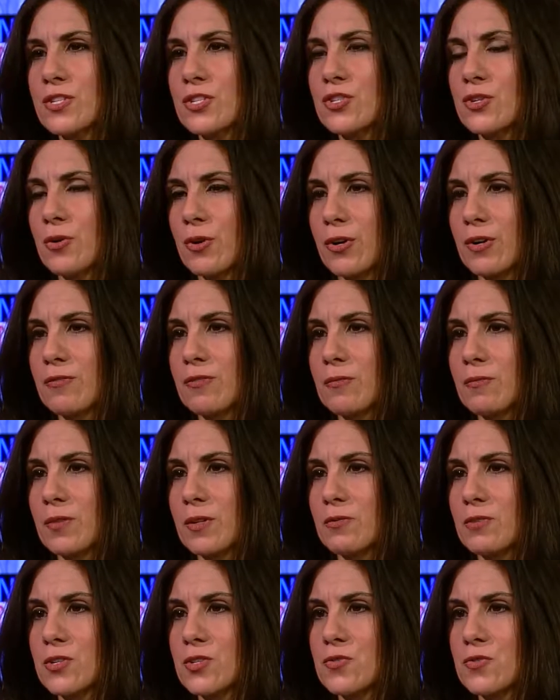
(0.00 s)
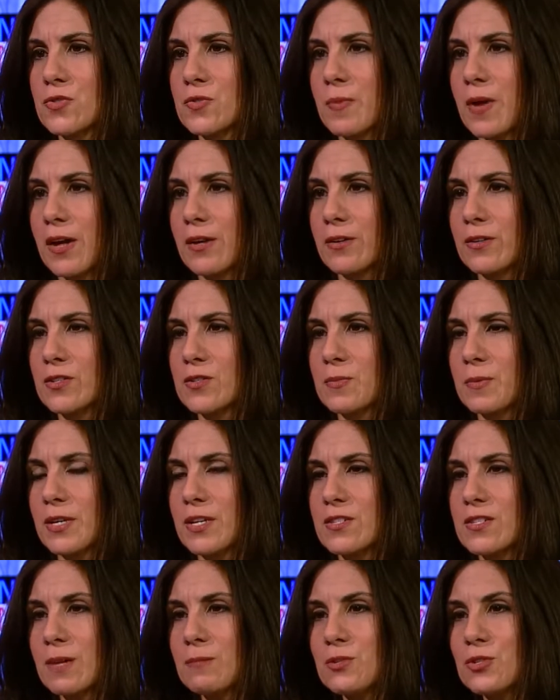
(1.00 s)
that you heard from the first responders?
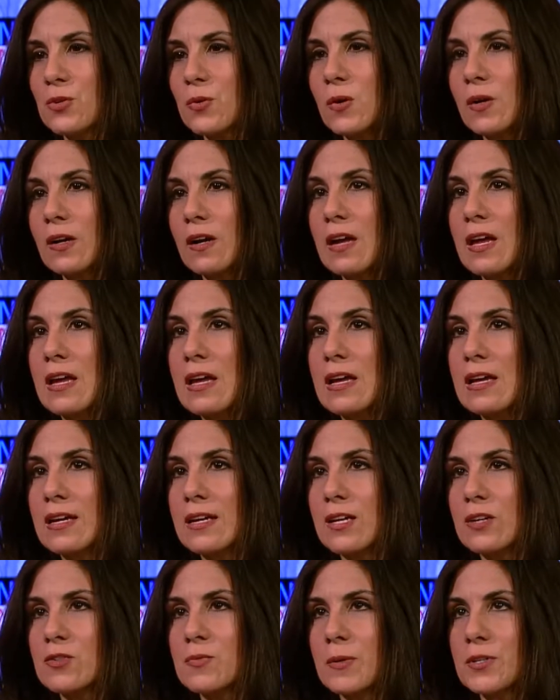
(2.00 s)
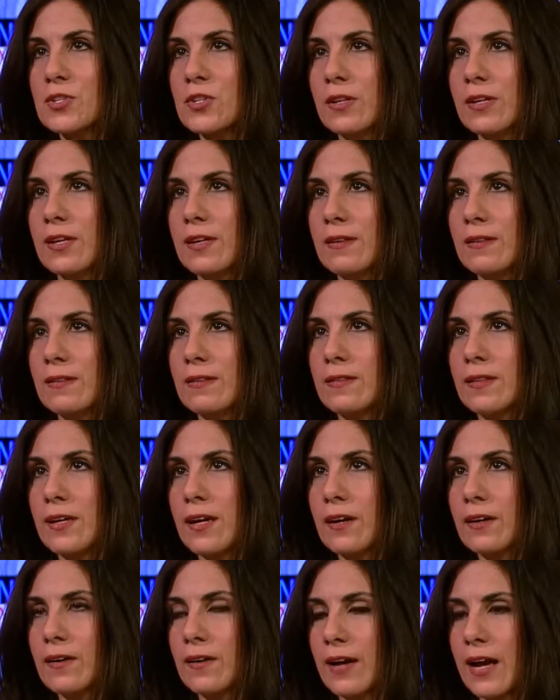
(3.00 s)
Because I'm sure, you know, especially the
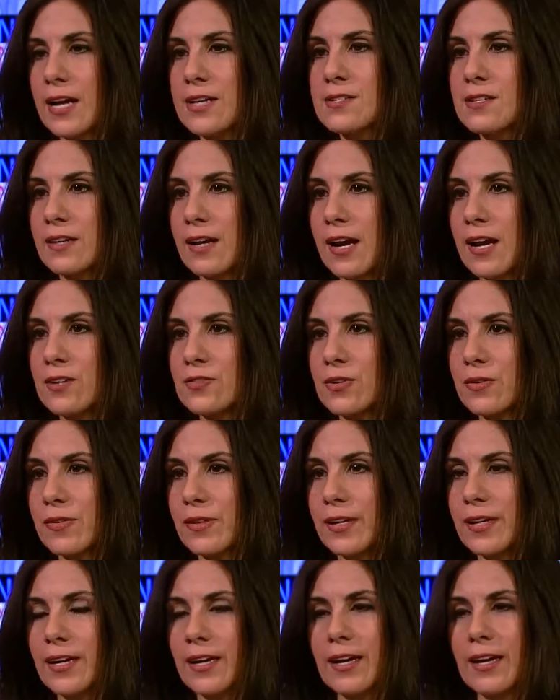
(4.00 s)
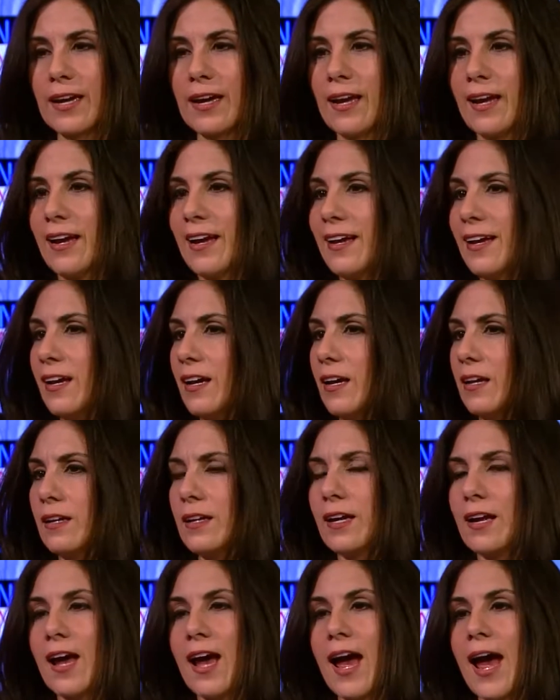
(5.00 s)
younger guys and gals are thinking,
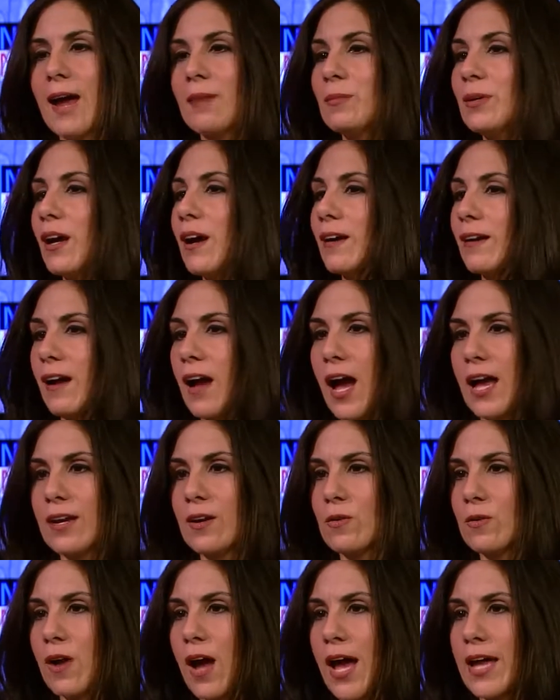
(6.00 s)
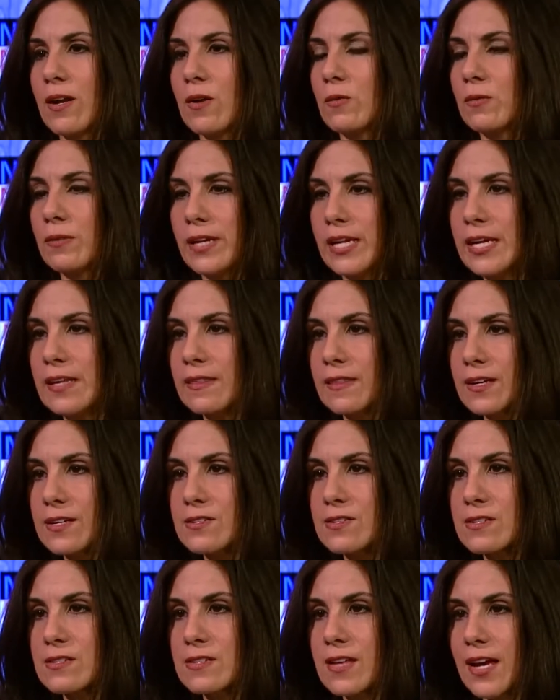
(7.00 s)
I'm young. I don't I don't need
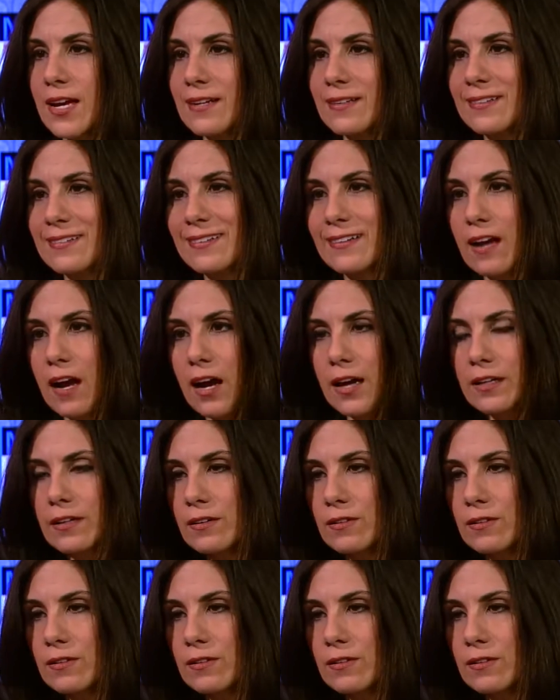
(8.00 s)
this. Is that kind